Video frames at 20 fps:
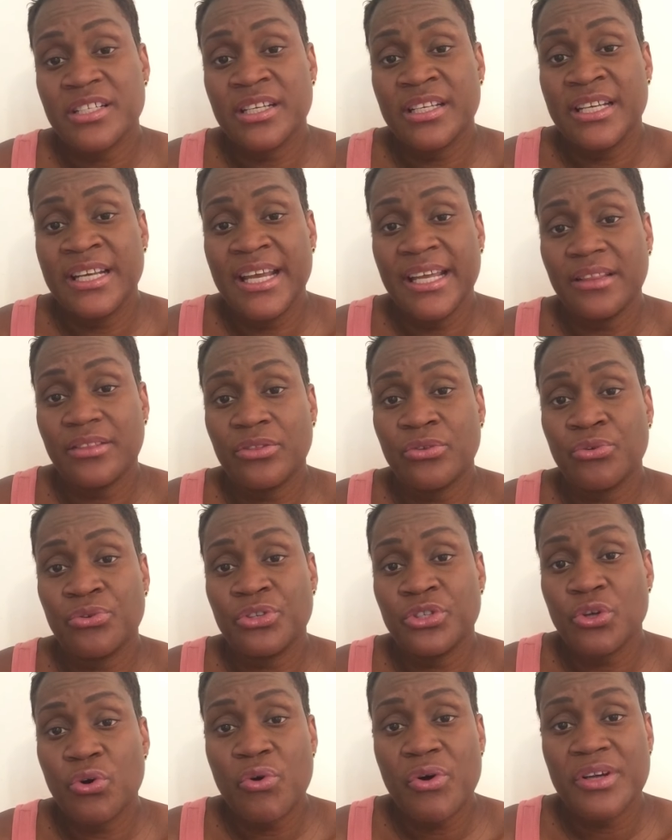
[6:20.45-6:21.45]
to get through
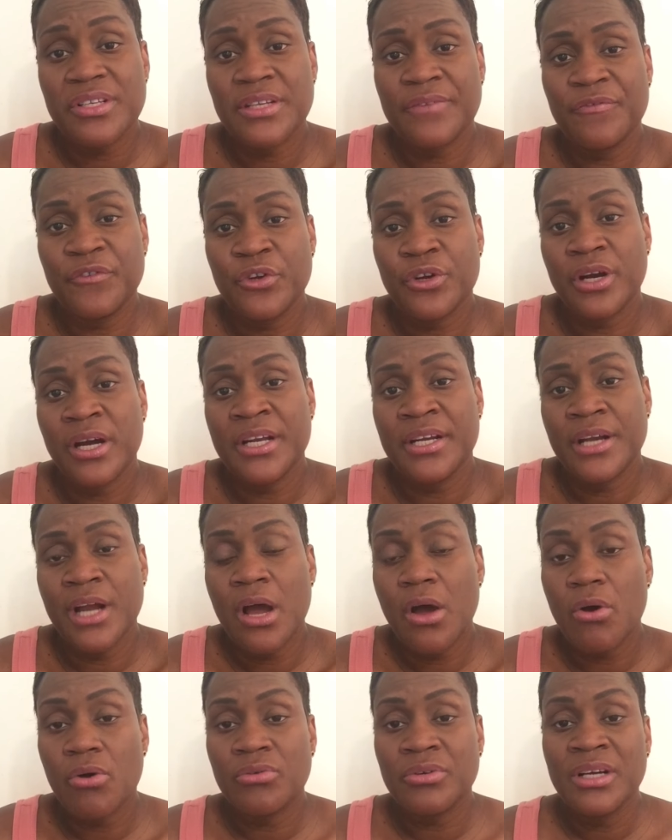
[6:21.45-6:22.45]
the doors if you're
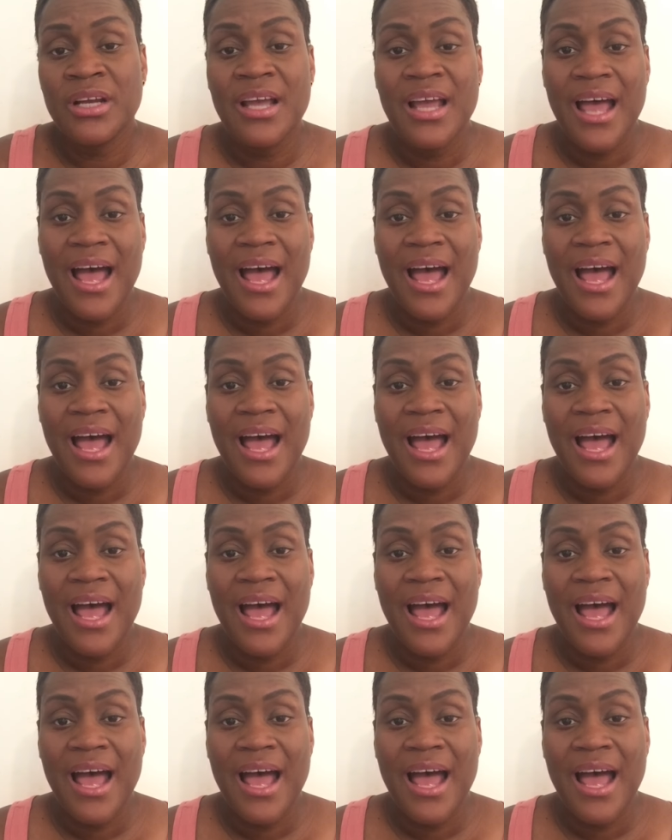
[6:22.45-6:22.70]
unknown.